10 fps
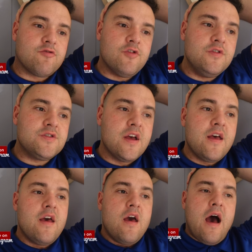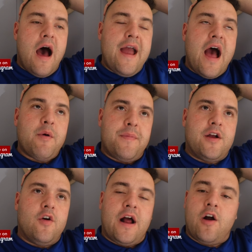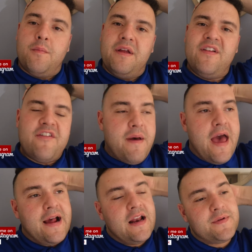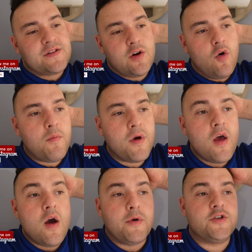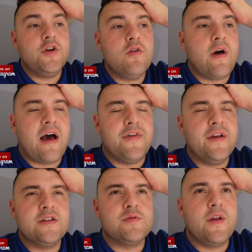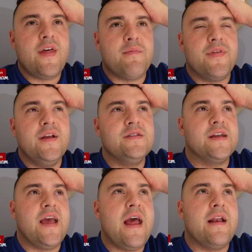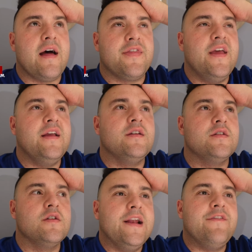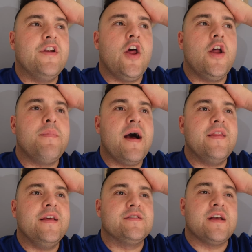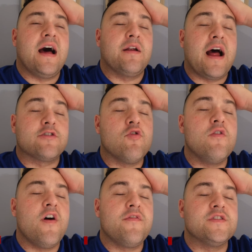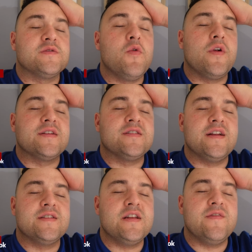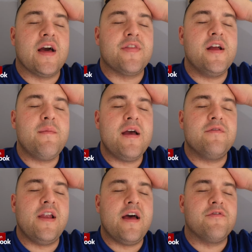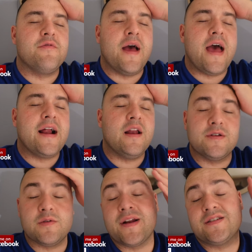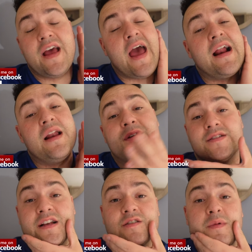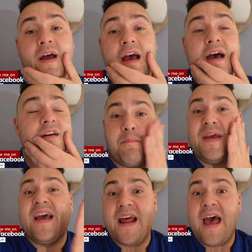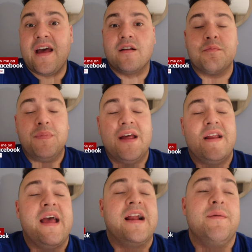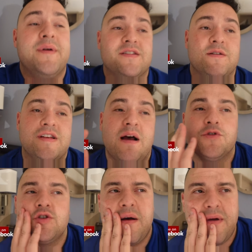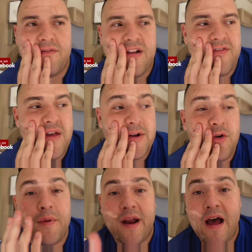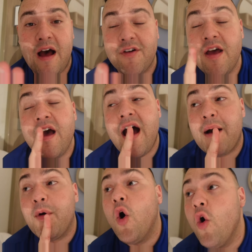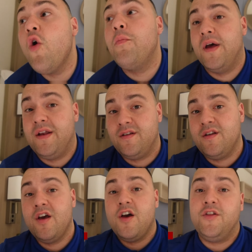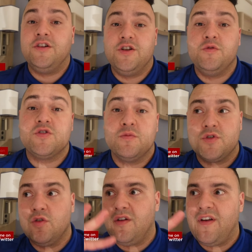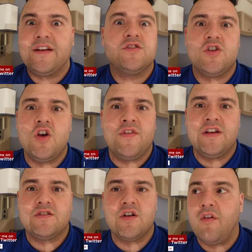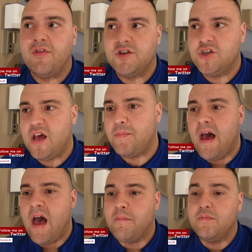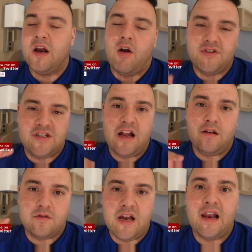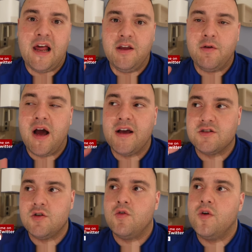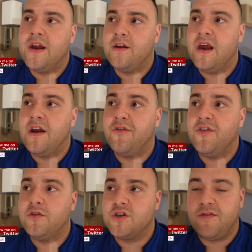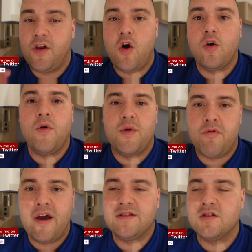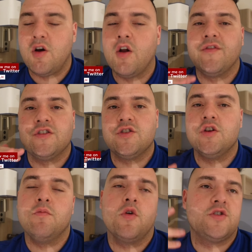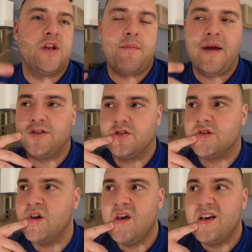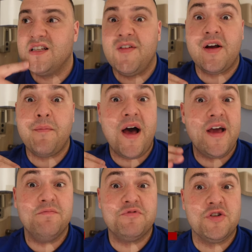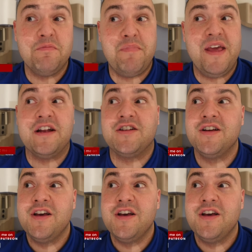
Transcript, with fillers: cruise. I am a bit gutted. I can't believe I've left my hair clippers at home. But you know, I think it's one of them things again. I think you live and learn by these. I drove off this morning, I said to Stevie, I think I might have left my hair clippers. And when I say hair clippers, it's my beard hair clippers. I was like, I'm sure I might have left them at home, and I have. I'm hoping they'll do some sort of like service on the ship. And obviously I'll let you guys know in a future vlog what the prices are, and if it's too much then I might just see if I can buy some beard